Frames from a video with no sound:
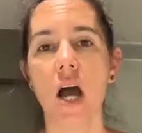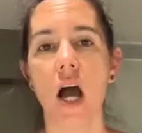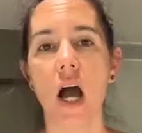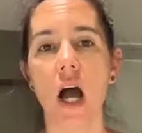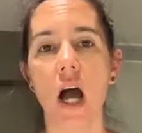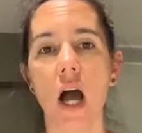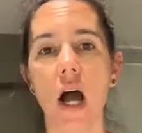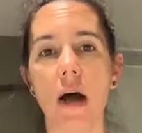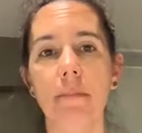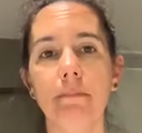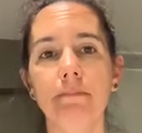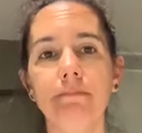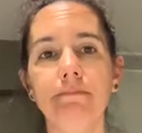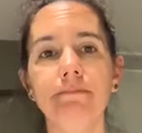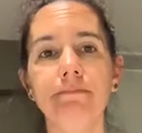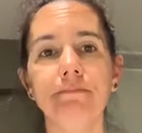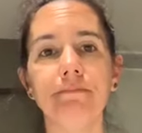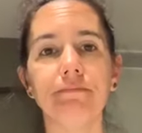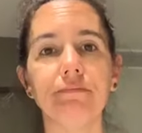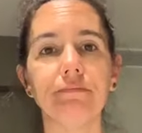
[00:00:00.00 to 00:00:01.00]

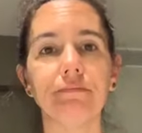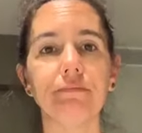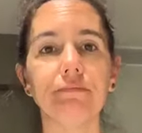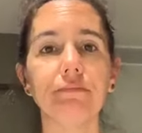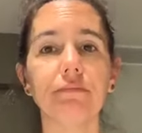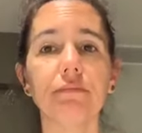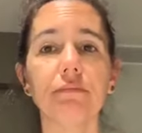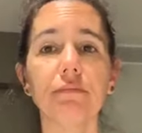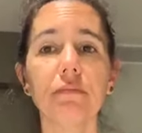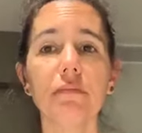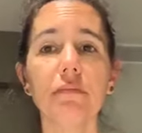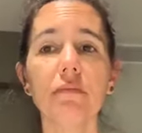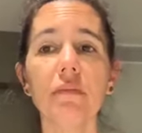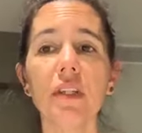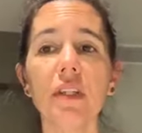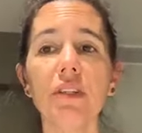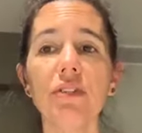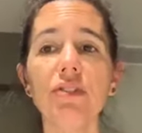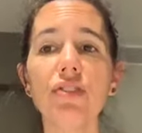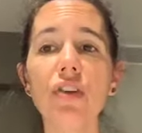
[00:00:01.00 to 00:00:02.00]
Um,
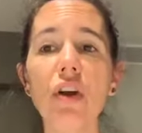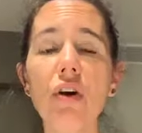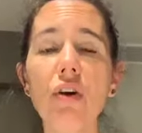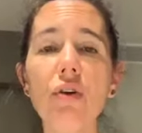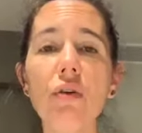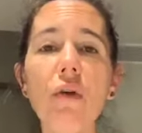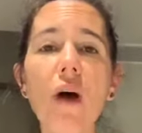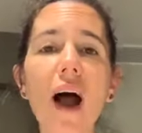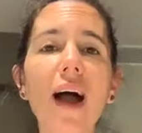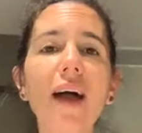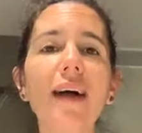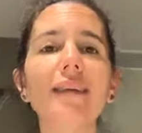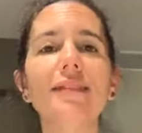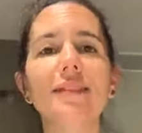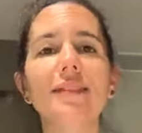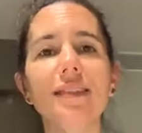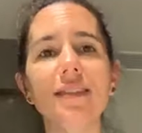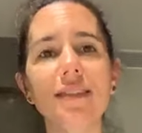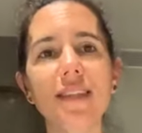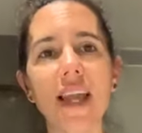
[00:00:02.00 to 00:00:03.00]
so
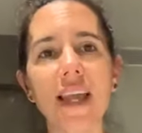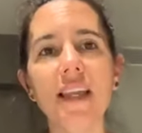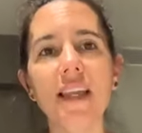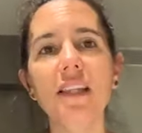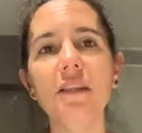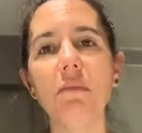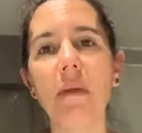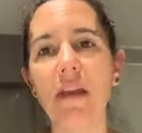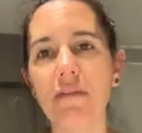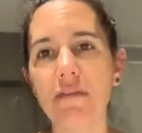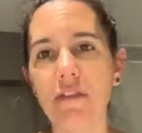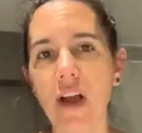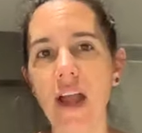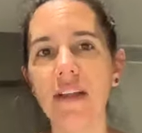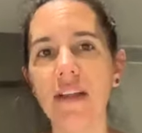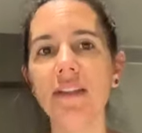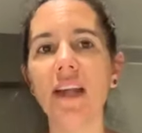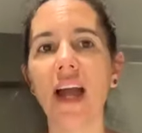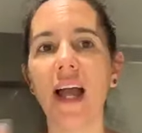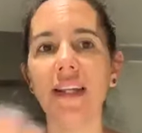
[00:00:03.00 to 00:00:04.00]
to say he's my
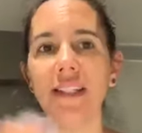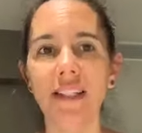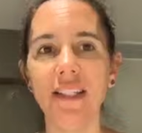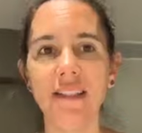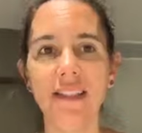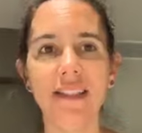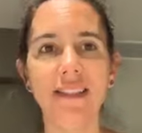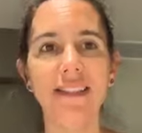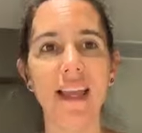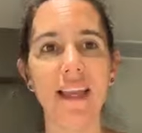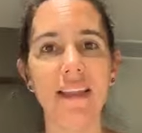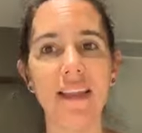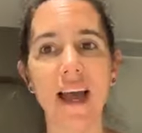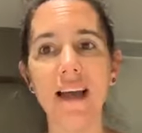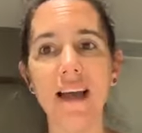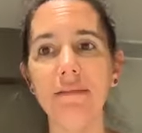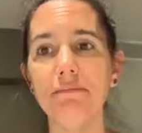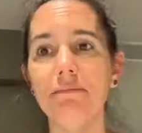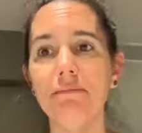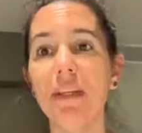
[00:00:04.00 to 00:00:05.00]
friend, I need to say
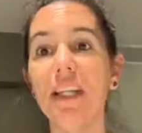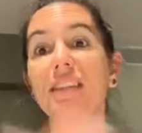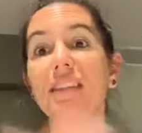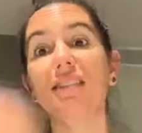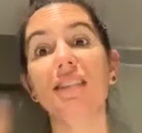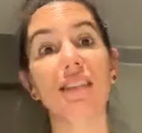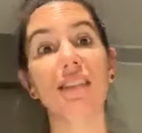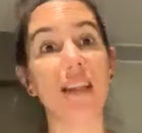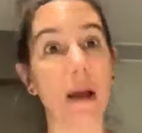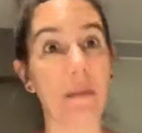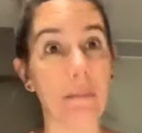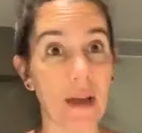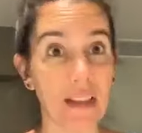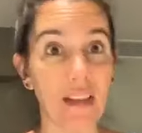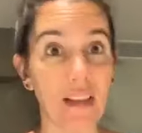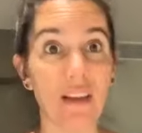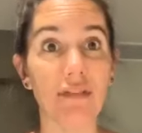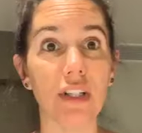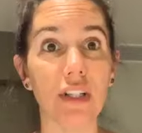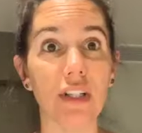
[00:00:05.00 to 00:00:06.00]
that because he's not my
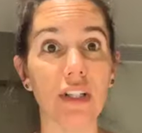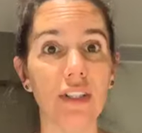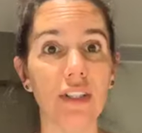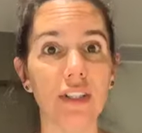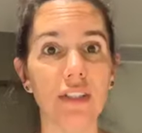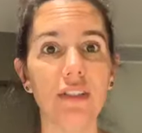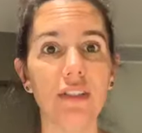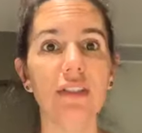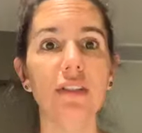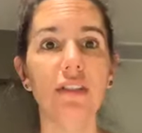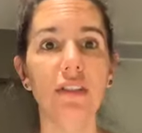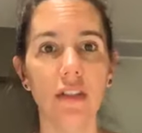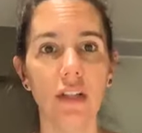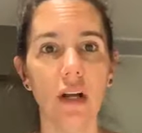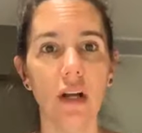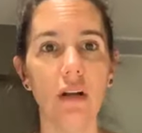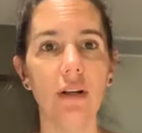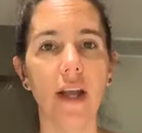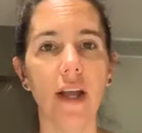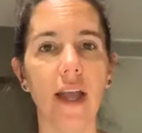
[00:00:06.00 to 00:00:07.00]
lover.
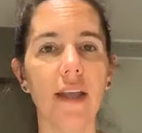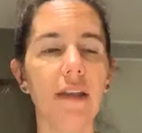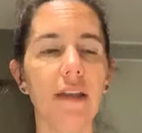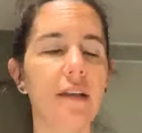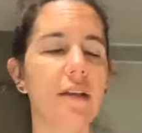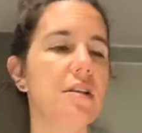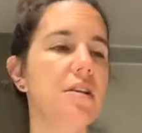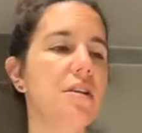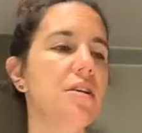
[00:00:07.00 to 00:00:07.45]
Okay?